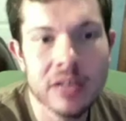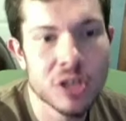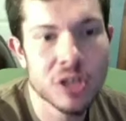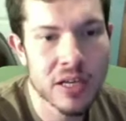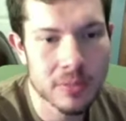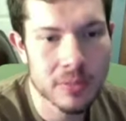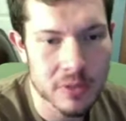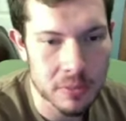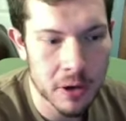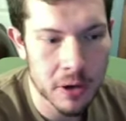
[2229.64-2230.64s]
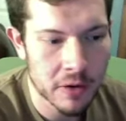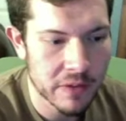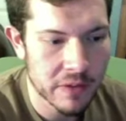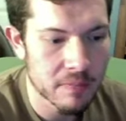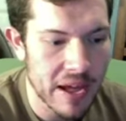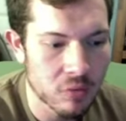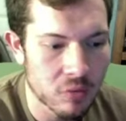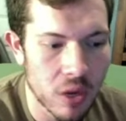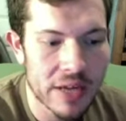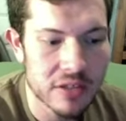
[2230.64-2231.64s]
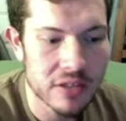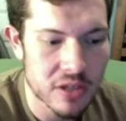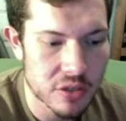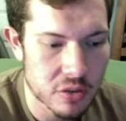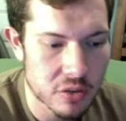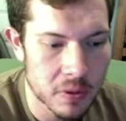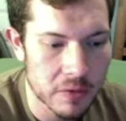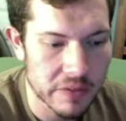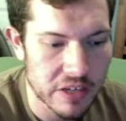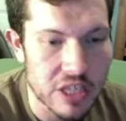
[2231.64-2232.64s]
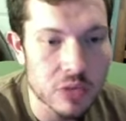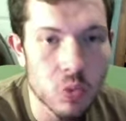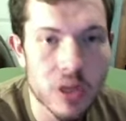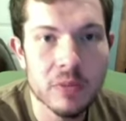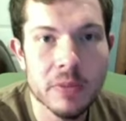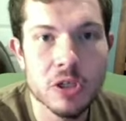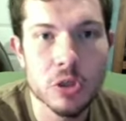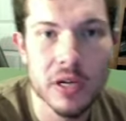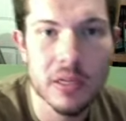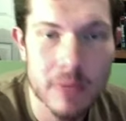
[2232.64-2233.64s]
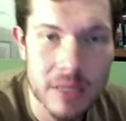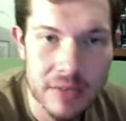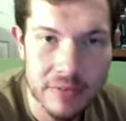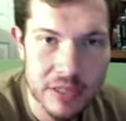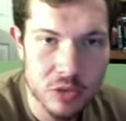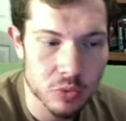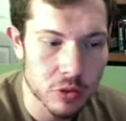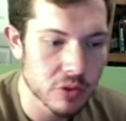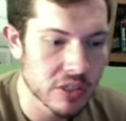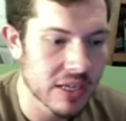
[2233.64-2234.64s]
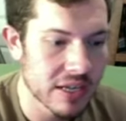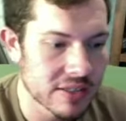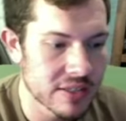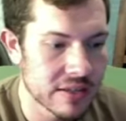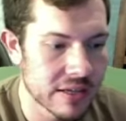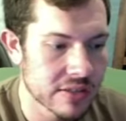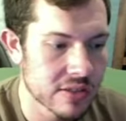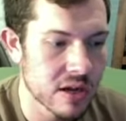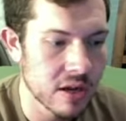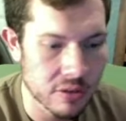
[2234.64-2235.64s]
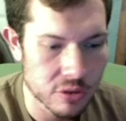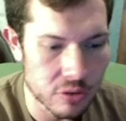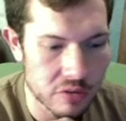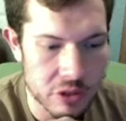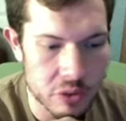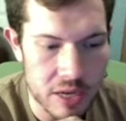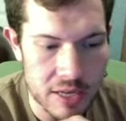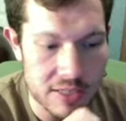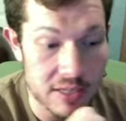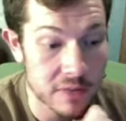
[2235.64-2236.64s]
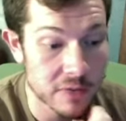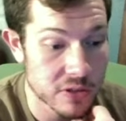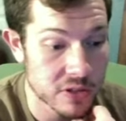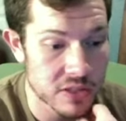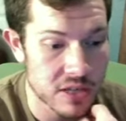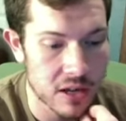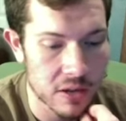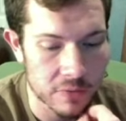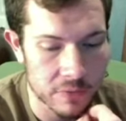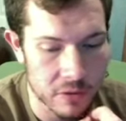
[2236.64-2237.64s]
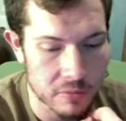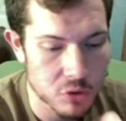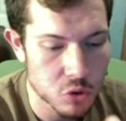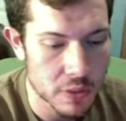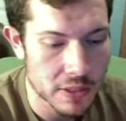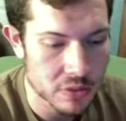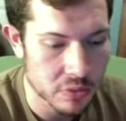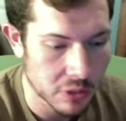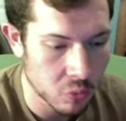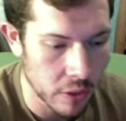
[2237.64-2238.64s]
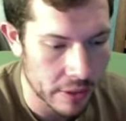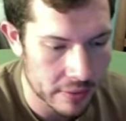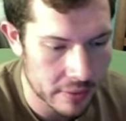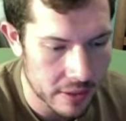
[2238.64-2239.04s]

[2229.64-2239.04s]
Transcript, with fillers: Jacob is a part of it. Matt Wyatt is also a part yeah. of it. He will be joining me on this road to Godzilla x Kong to review Godzilla versus Kong from twenty twenty-one.